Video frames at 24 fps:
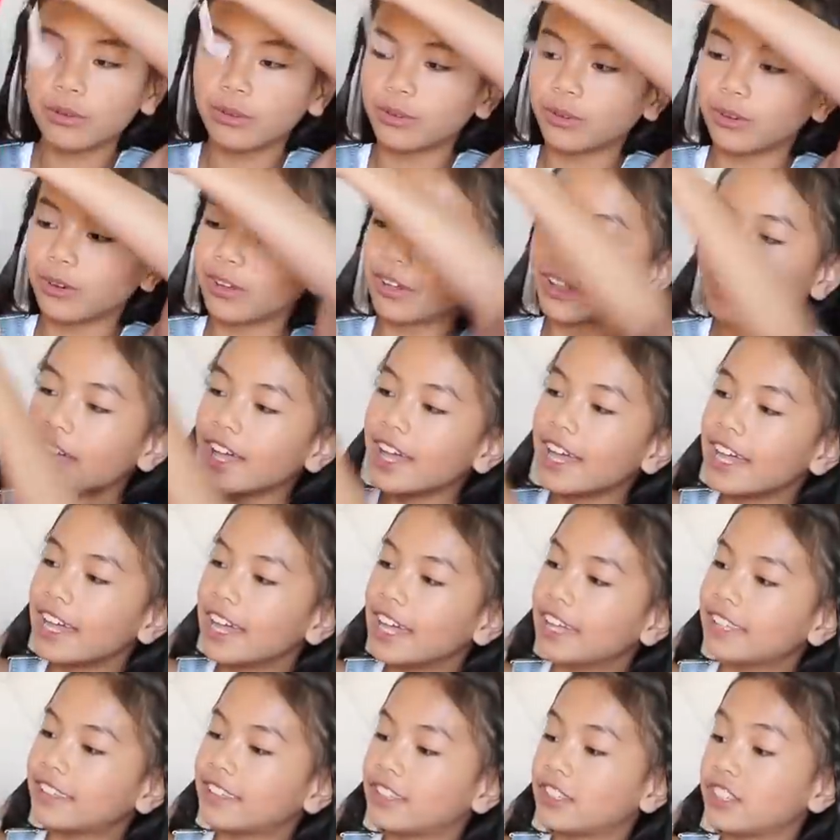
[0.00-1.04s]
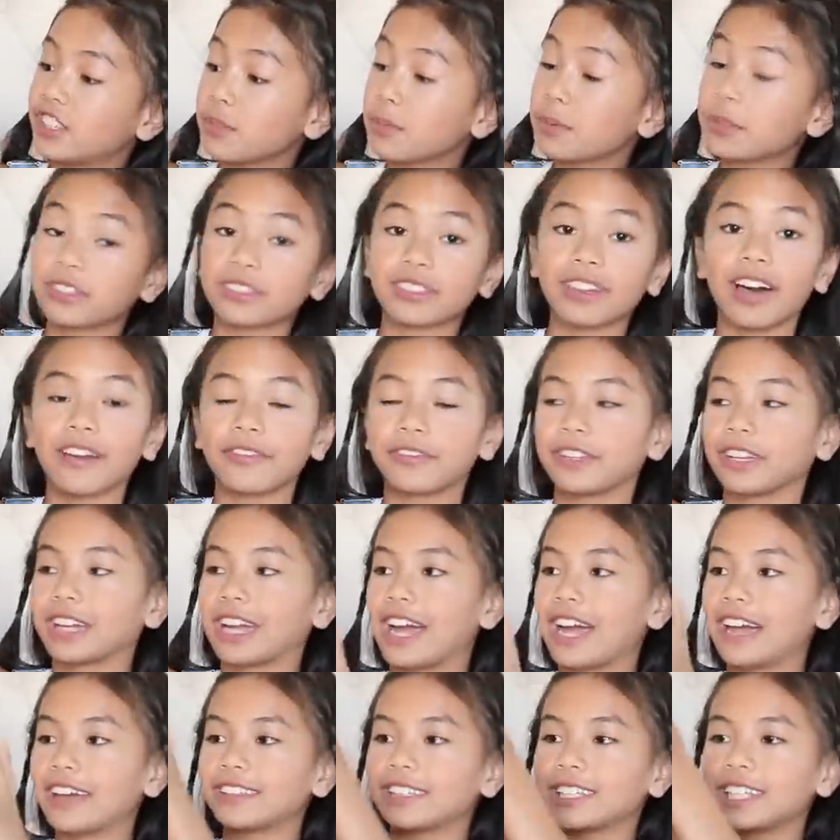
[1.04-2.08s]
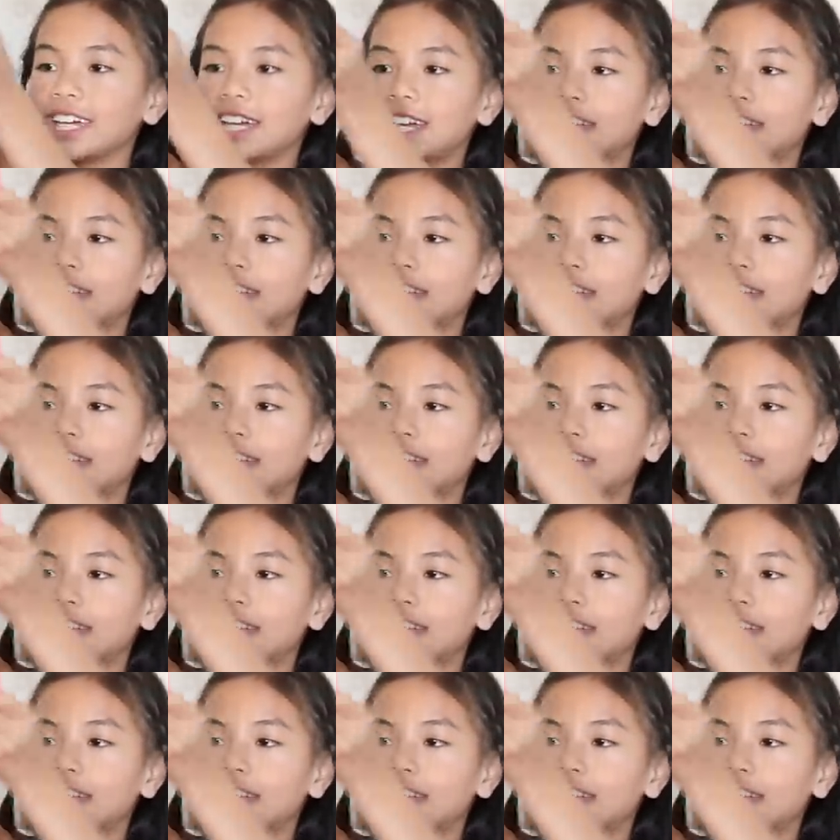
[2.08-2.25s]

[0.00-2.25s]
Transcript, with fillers: cool. It's super soft you guys.